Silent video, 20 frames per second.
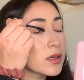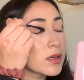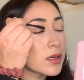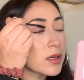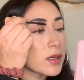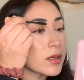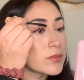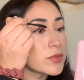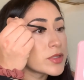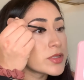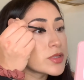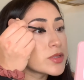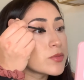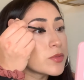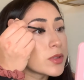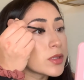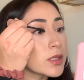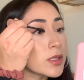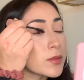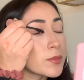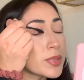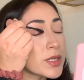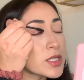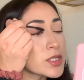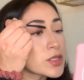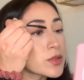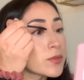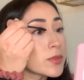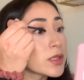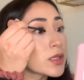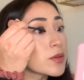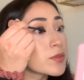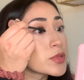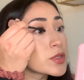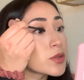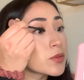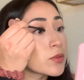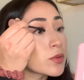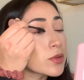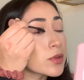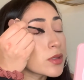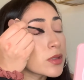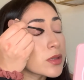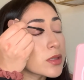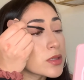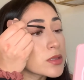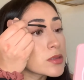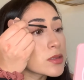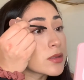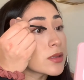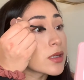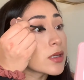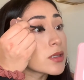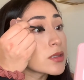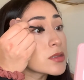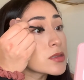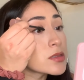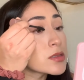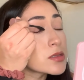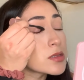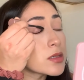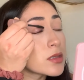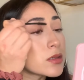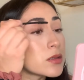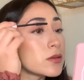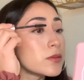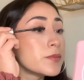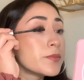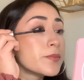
I'm just really impatient when it comes to ordering things online. So